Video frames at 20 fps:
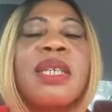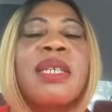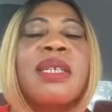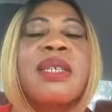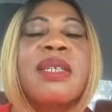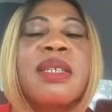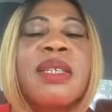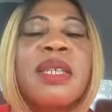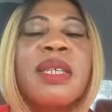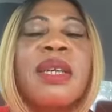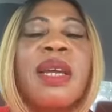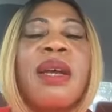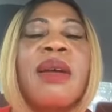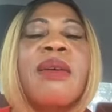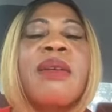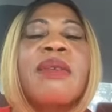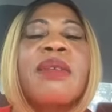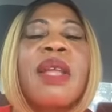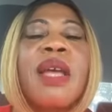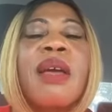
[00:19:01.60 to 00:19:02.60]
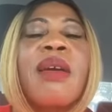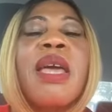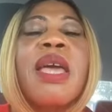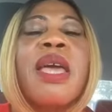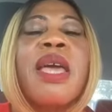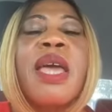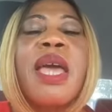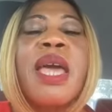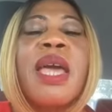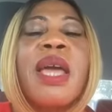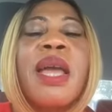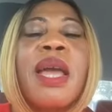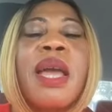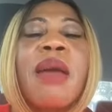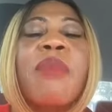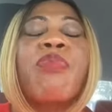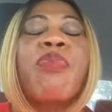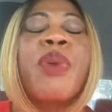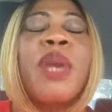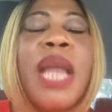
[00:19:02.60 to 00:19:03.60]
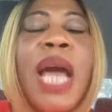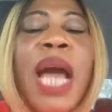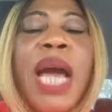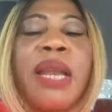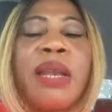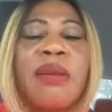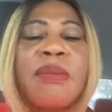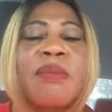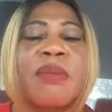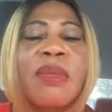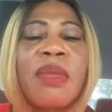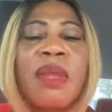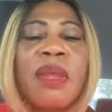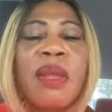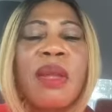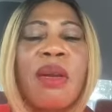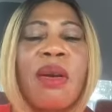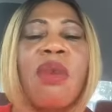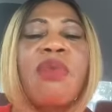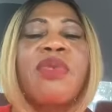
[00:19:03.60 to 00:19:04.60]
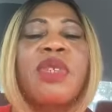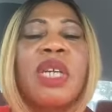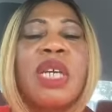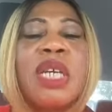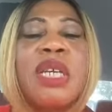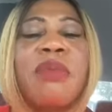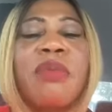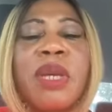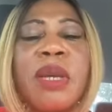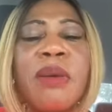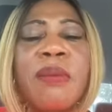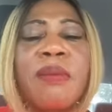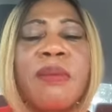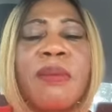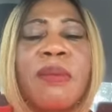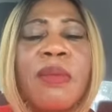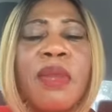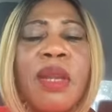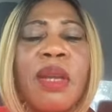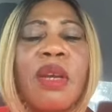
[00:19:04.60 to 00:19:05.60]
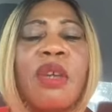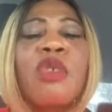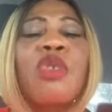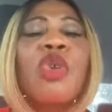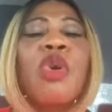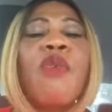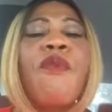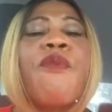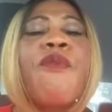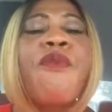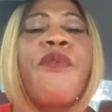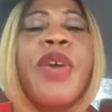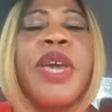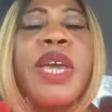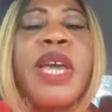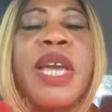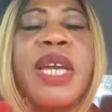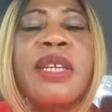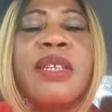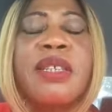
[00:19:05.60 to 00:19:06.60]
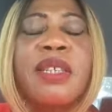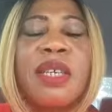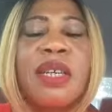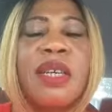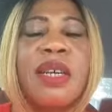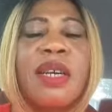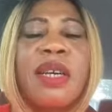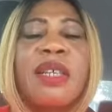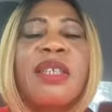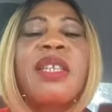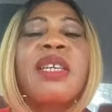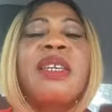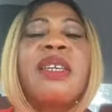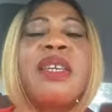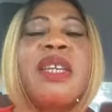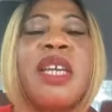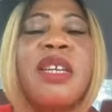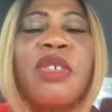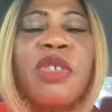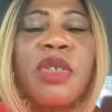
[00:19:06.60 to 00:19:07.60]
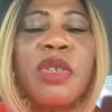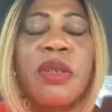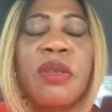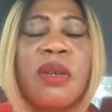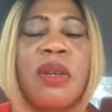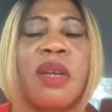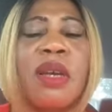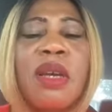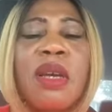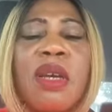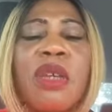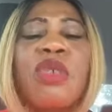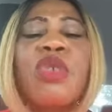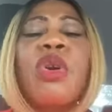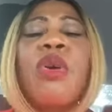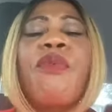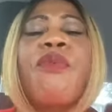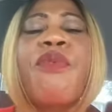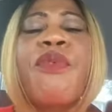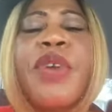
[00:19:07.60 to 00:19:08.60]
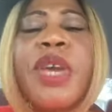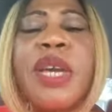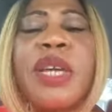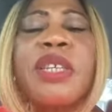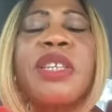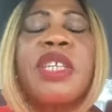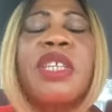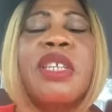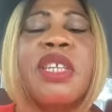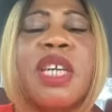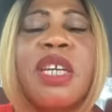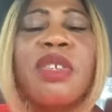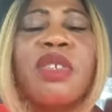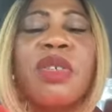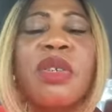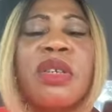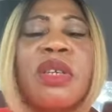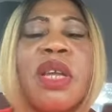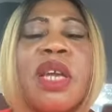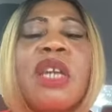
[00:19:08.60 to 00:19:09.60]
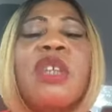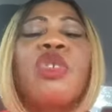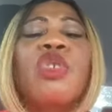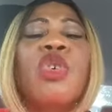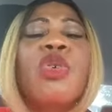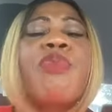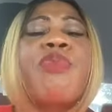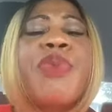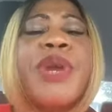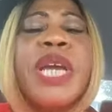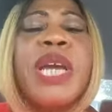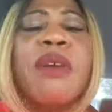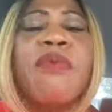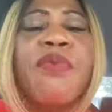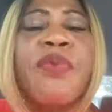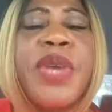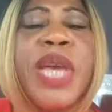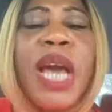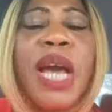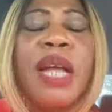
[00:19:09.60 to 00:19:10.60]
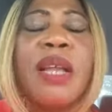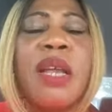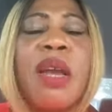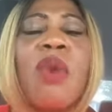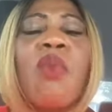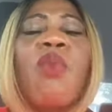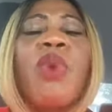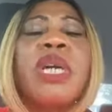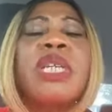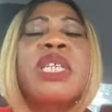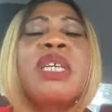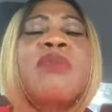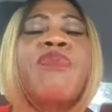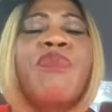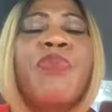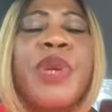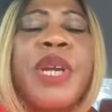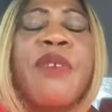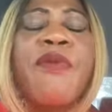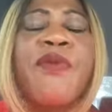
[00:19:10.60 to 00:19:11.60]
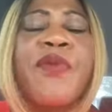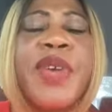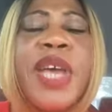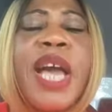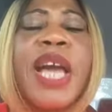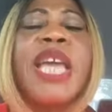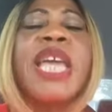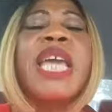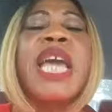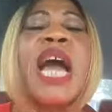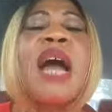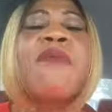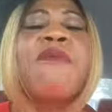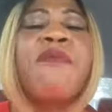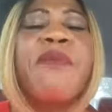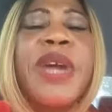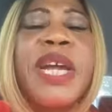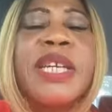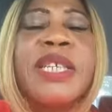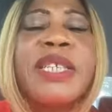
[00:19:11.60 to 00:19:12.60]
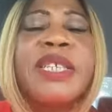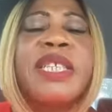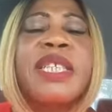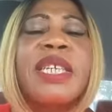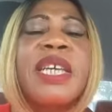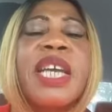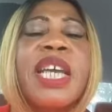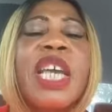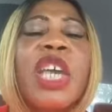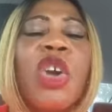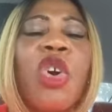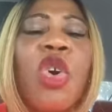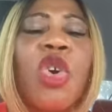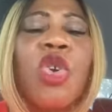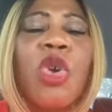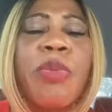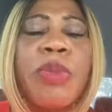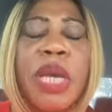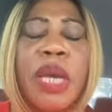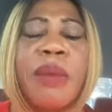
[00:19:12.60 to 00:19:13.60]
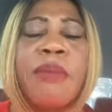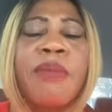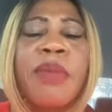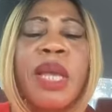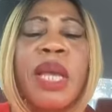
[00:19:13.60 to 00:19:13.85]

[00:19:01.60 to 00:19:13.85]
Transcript: is the a, a, a plan of the enemy to feed the nation, to feed the nation, to bring fear. When it brings fear, it affects the economy.